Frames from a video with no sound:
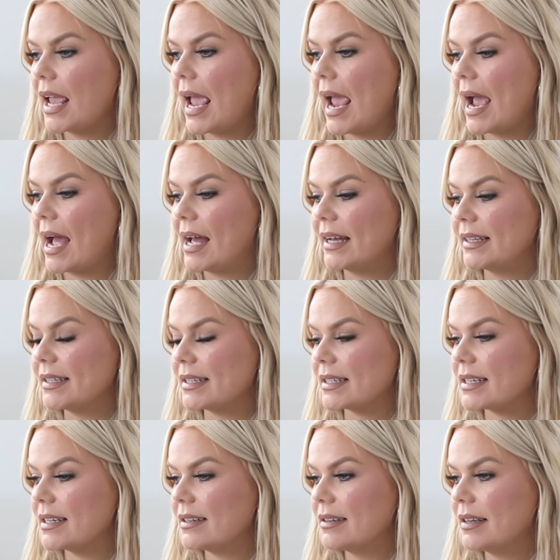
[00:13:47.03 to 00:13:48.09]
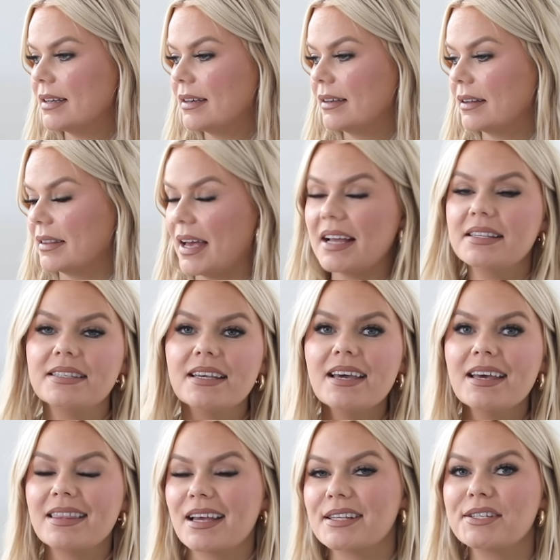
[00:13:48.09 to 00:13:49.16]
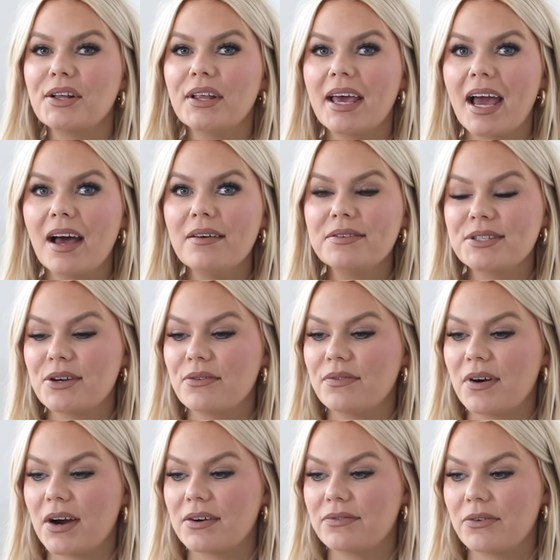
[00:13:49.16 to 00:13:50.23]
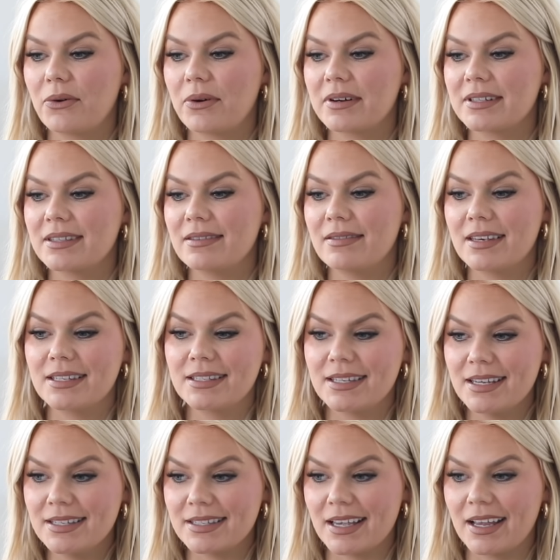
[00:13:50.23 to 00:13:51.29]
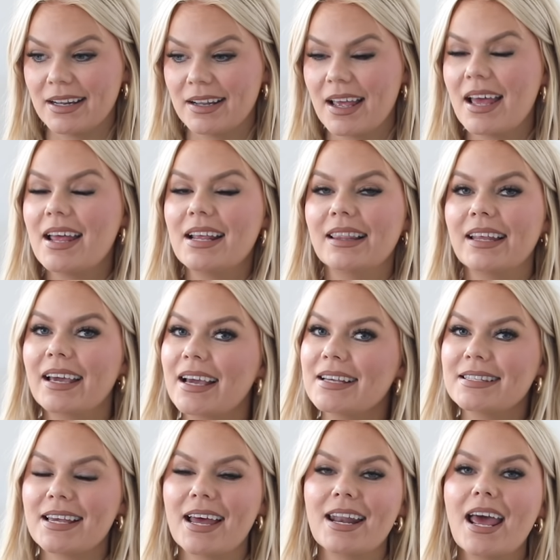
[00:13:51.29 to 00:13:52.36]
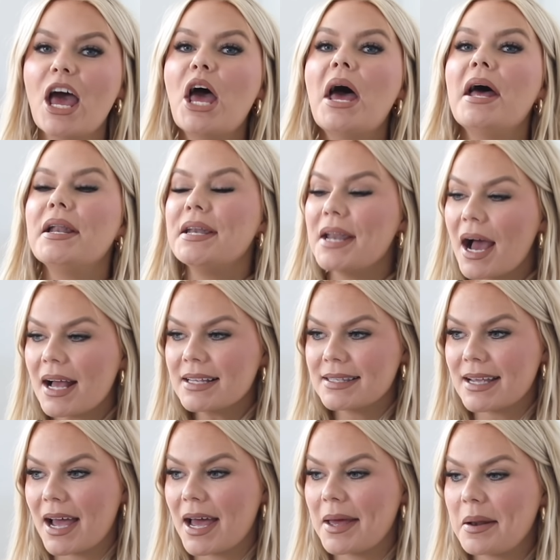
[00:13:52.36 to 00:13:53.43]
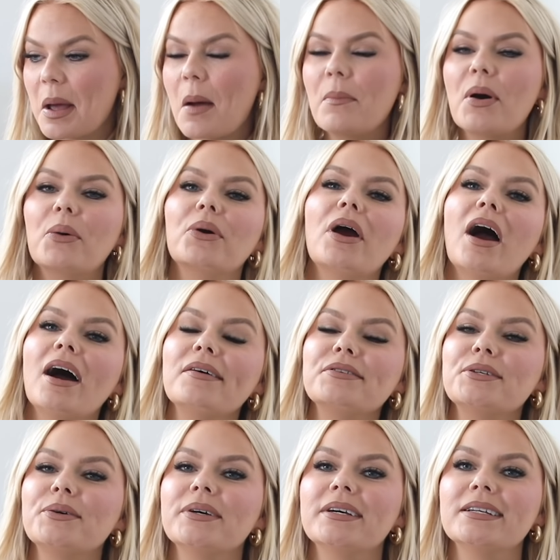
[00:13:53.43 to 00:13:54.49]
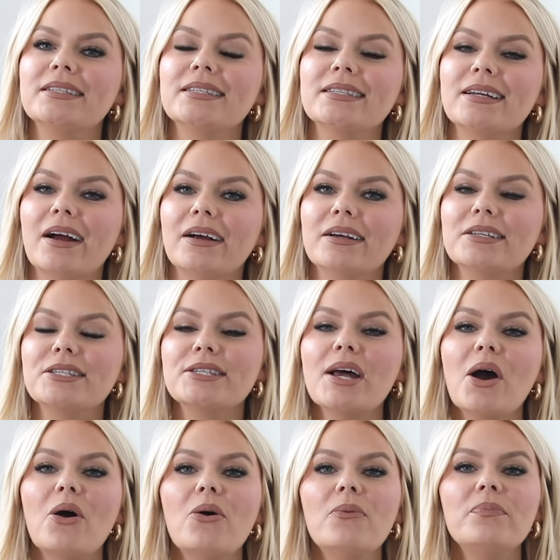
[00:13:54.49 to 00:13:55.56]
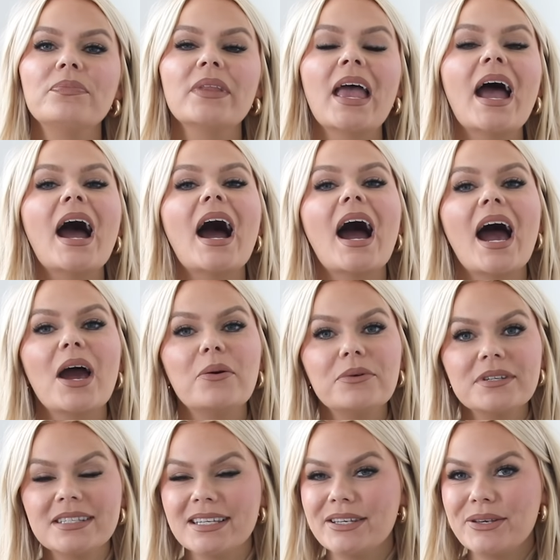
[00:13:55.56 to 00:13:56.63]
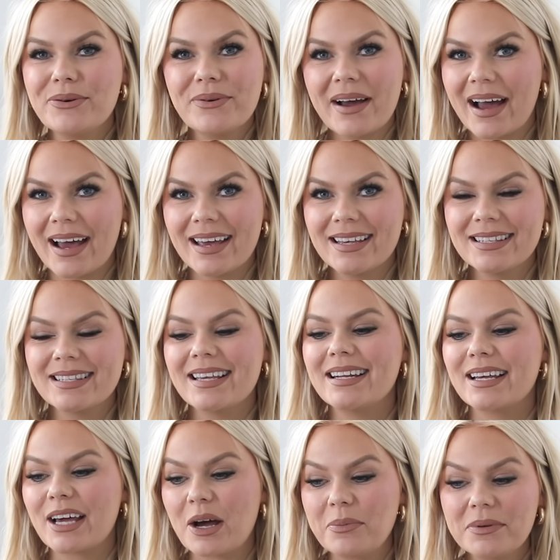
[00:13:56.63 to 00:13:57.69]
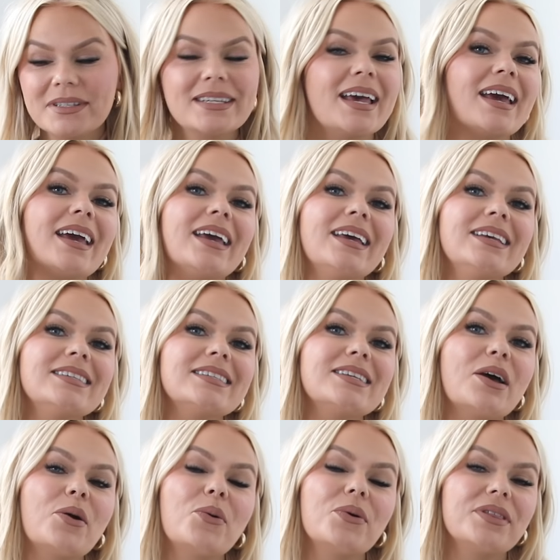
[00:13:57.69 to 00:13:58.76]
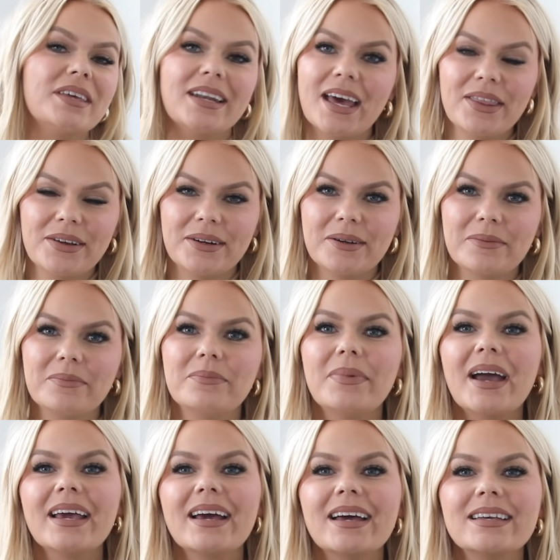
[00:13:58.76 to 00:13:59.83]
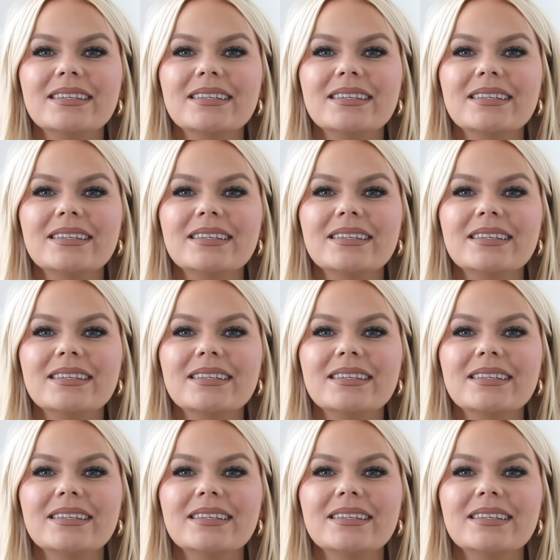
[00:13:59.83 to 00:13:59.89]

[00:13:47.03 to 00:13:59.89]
And that's it. That's all I have so far for this season. Like I said, not done, but we're off to a good start. So I will see you guys in a couple days with another. Bye